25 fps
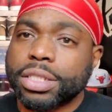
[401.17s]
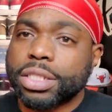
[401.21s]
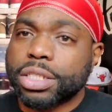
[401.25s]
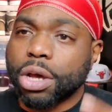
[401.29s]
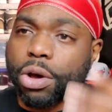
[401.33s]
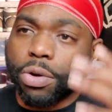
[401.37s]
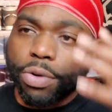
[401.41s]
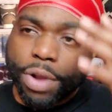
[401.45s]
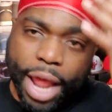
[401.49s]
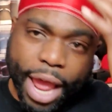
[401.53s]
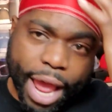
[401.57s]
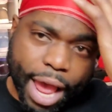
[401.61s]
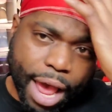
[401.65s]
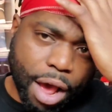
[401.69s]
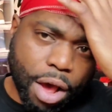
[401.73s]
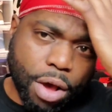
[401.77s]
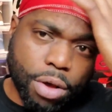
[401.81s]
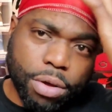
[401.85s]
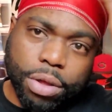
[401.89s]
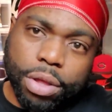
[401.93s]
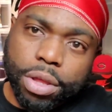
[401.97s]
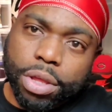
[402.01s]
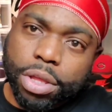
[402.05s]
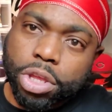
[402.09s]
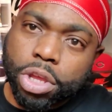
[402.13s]
So
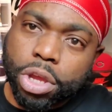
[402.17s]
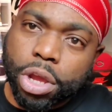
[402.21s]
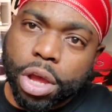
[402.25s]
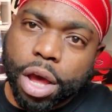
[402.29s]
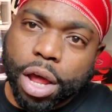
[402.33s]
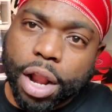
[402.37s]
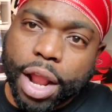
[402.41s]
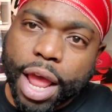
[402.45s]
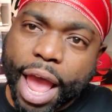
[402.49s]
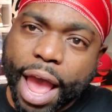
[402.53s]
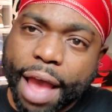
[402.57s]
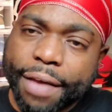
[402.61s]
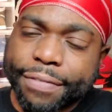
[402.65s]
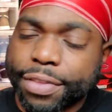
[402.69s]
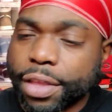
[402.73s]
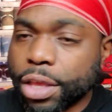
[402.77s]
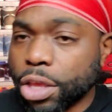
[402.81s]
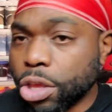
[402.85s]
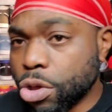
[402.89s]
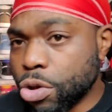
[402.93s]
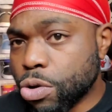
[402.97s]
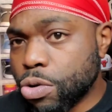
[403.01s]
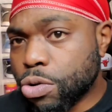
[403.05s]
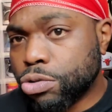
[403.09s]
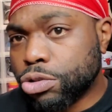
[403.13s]
now you're gonna have to
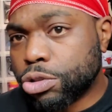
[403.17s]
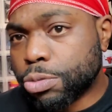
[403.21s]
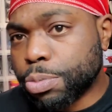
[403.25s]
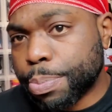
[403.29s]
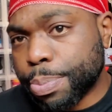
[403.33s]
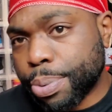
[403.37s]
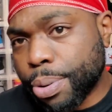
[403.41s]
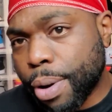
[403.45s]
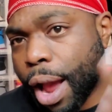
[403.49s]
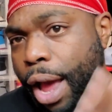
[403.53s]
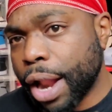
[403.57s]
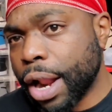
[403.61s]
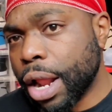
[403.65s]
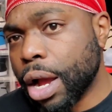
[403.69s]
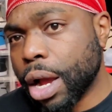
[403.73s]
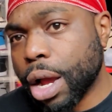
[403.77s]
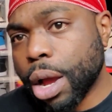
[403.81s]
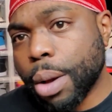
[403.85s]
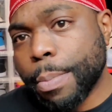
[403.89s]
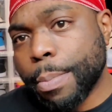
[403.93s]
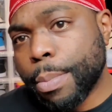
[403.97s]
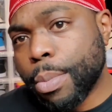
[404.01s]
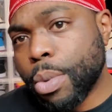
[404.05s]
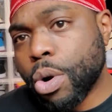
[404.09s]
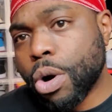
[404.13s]
use product
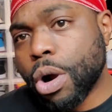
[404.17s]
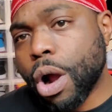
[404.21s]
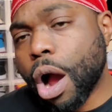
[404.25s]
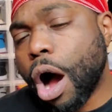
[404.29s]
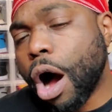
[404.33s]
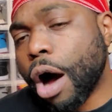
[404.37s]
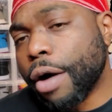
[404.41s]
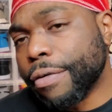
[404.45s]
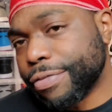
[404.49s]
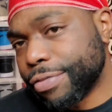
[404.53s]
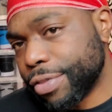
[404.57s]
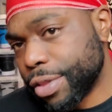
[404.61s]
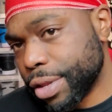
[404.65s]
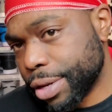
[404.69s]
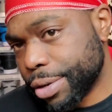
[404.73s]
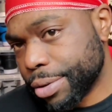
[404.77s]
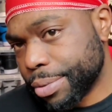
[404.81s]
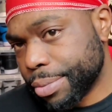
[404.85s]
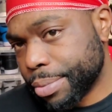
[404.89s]
more often,